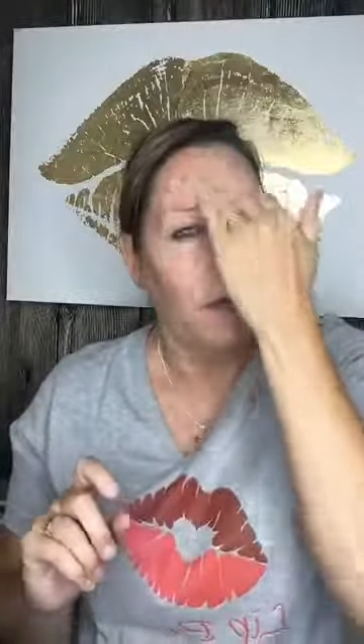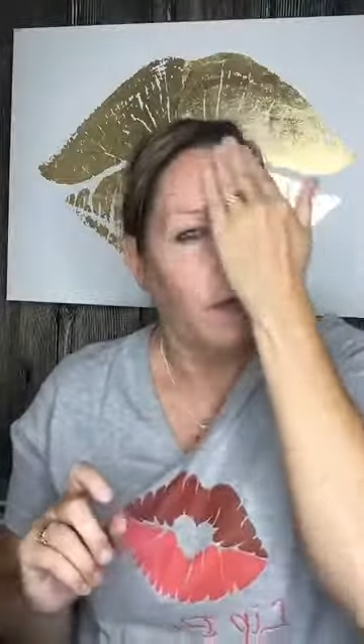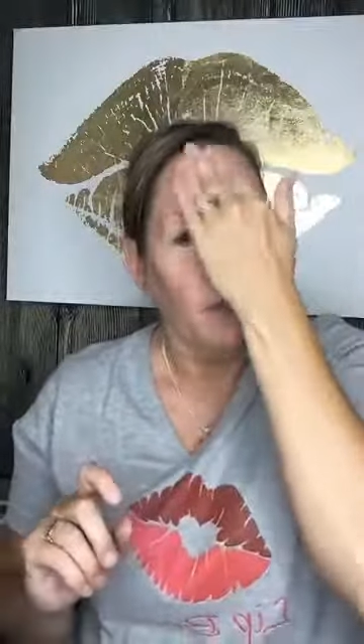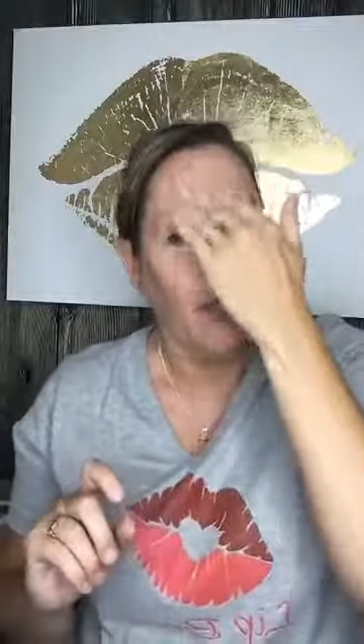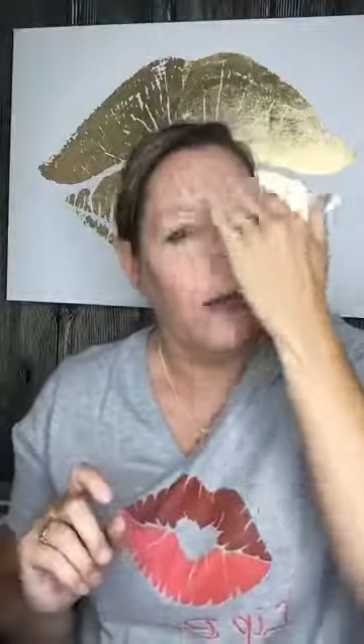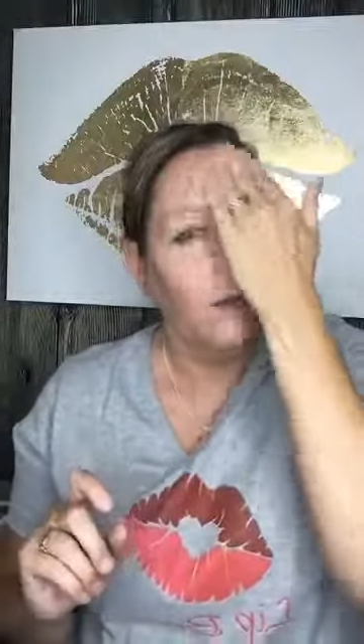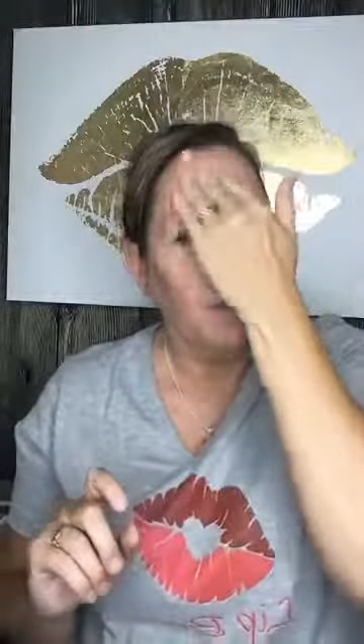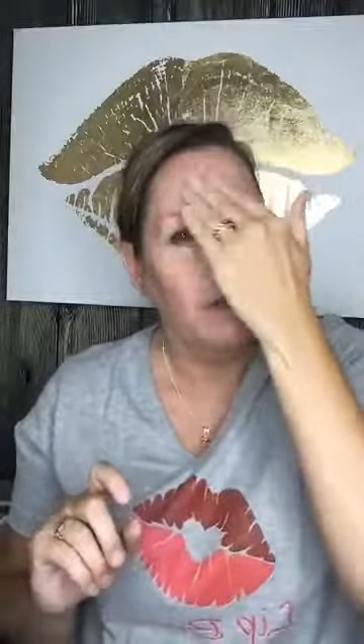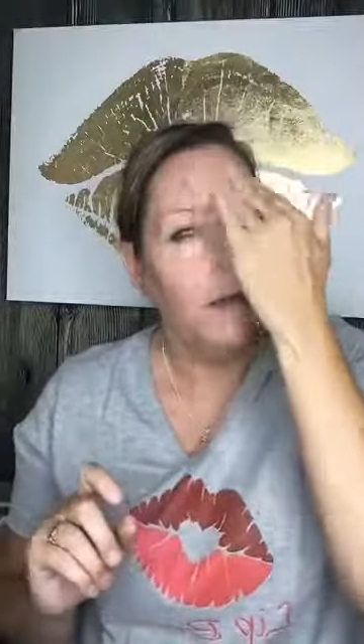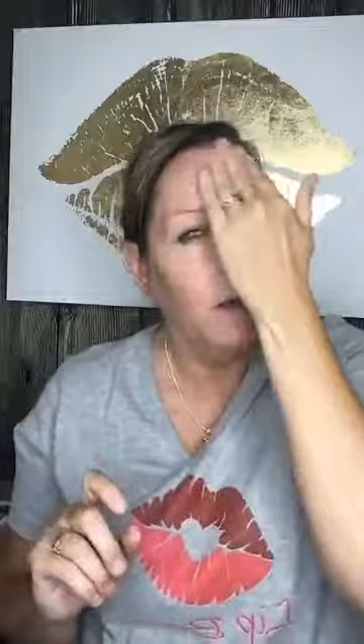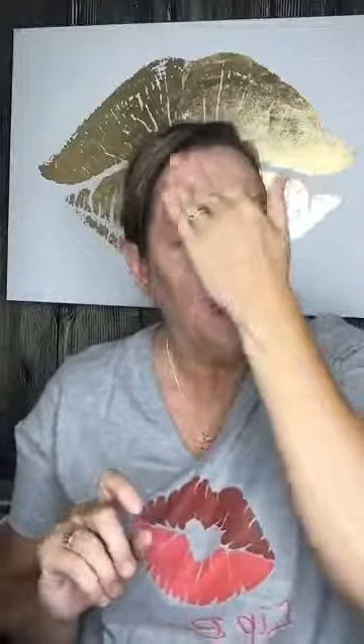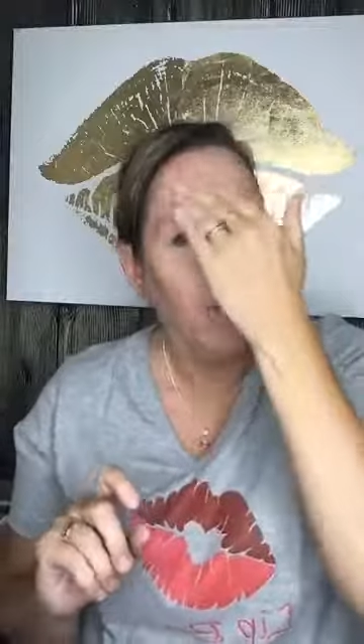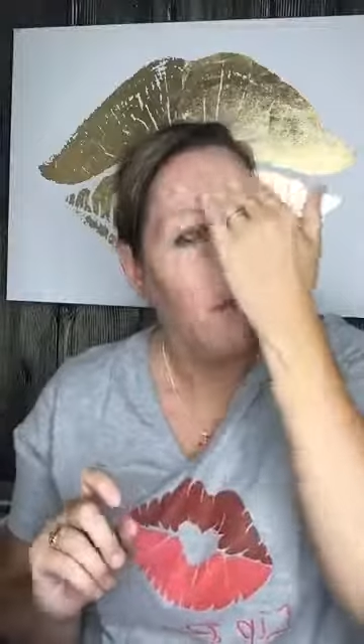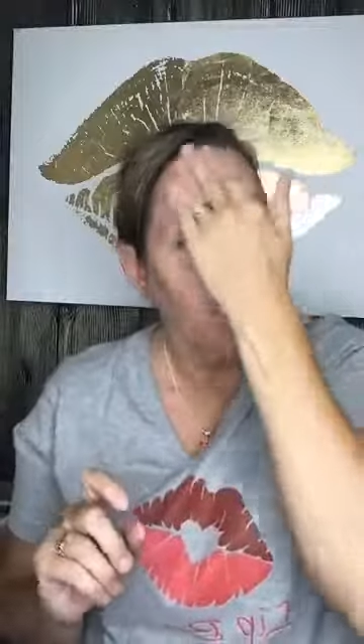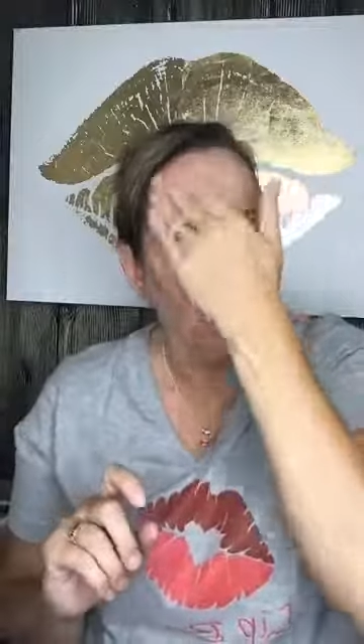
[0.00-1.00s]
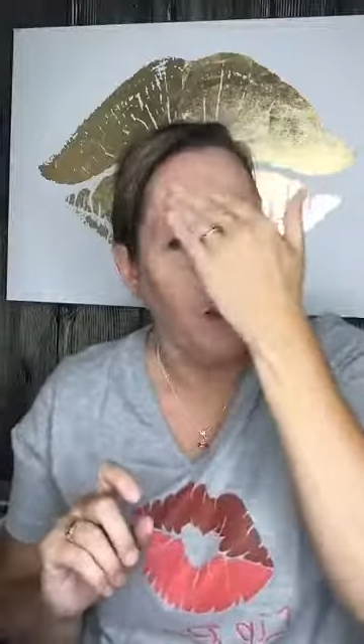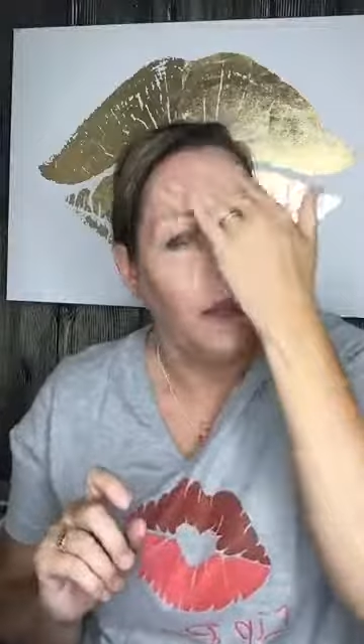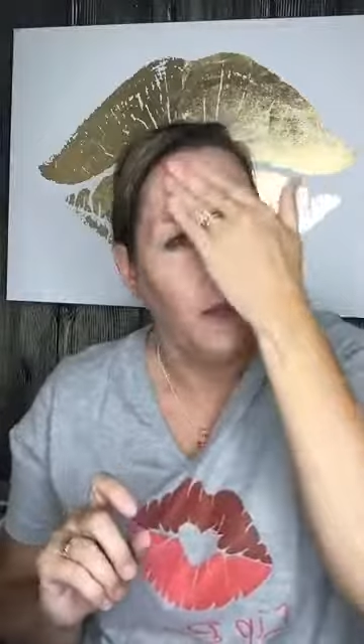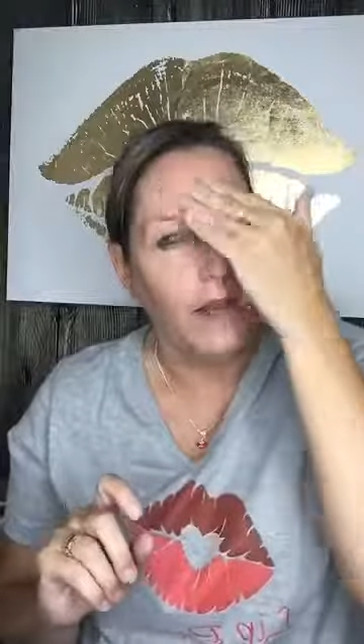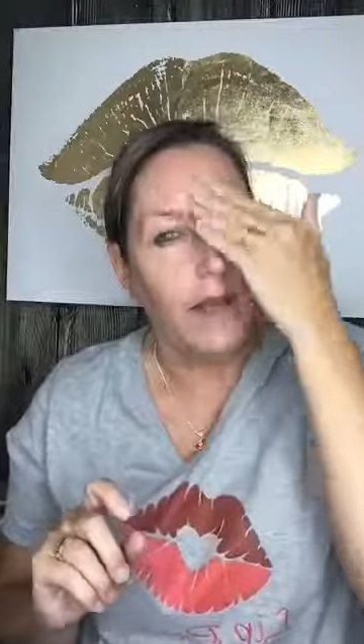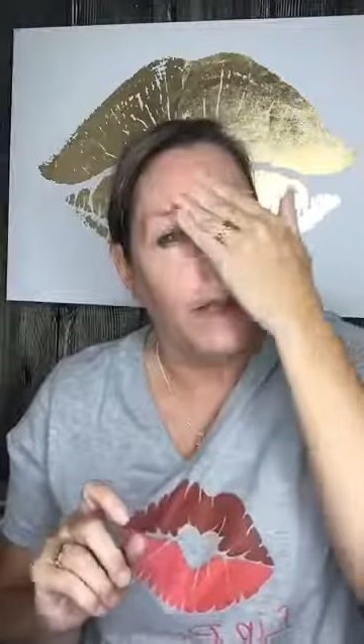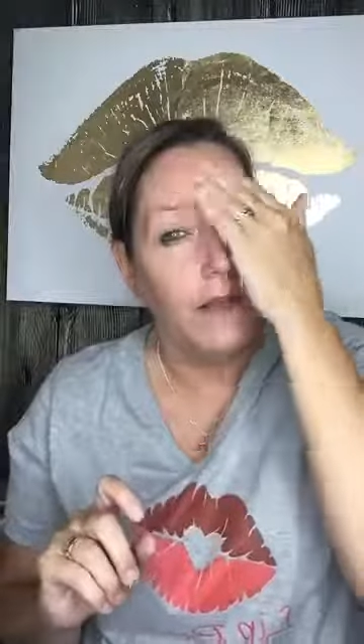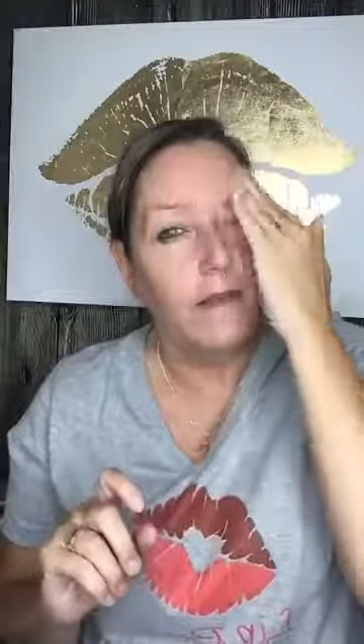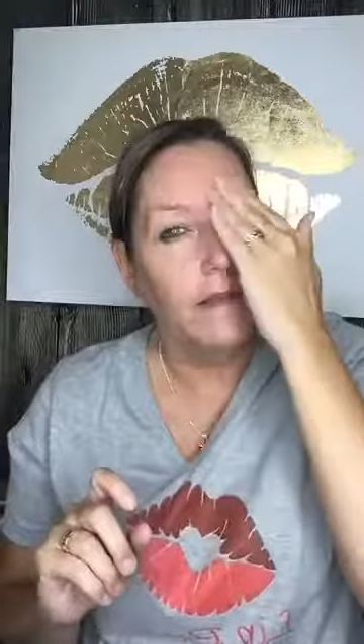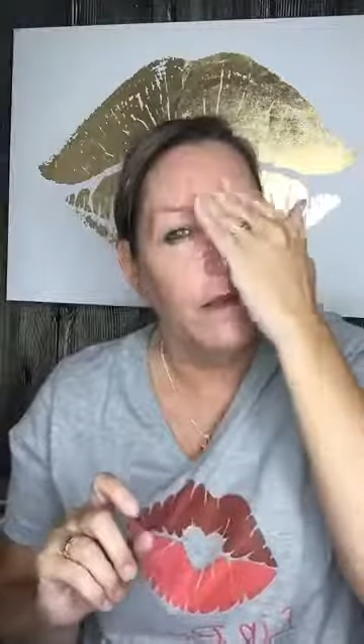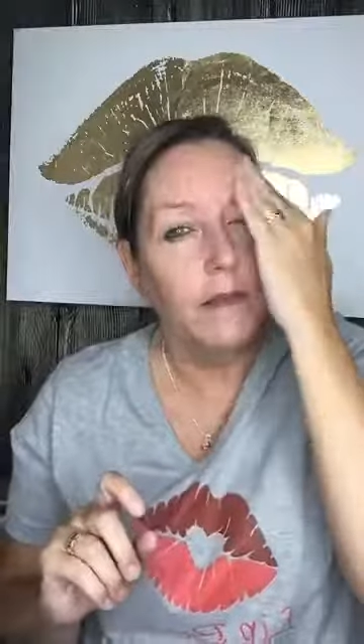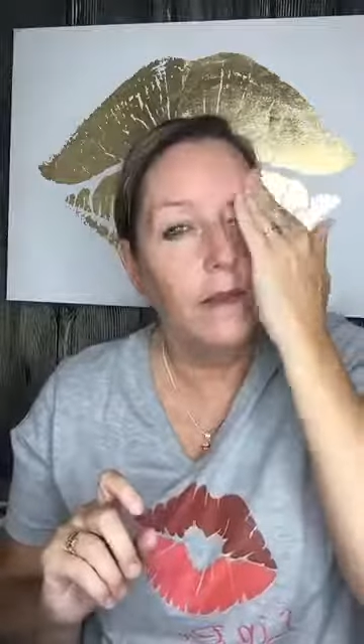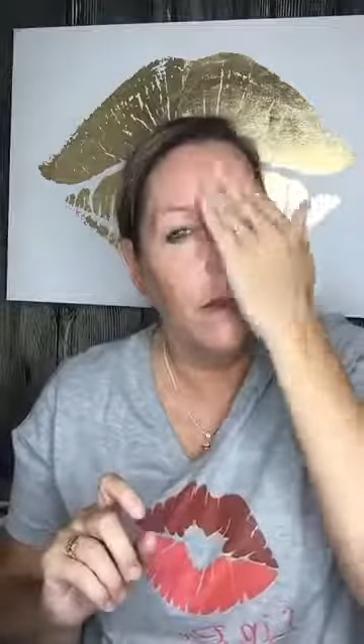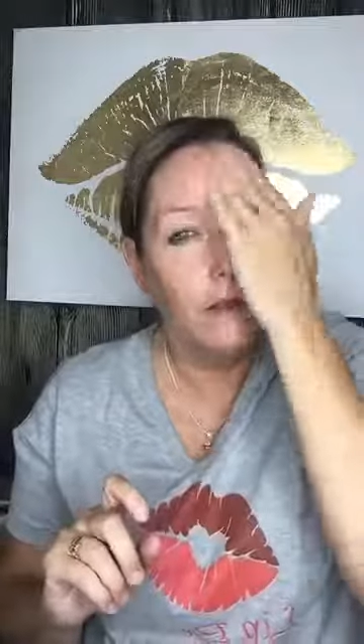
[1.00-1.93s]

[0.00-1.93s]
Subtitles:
less fine lines.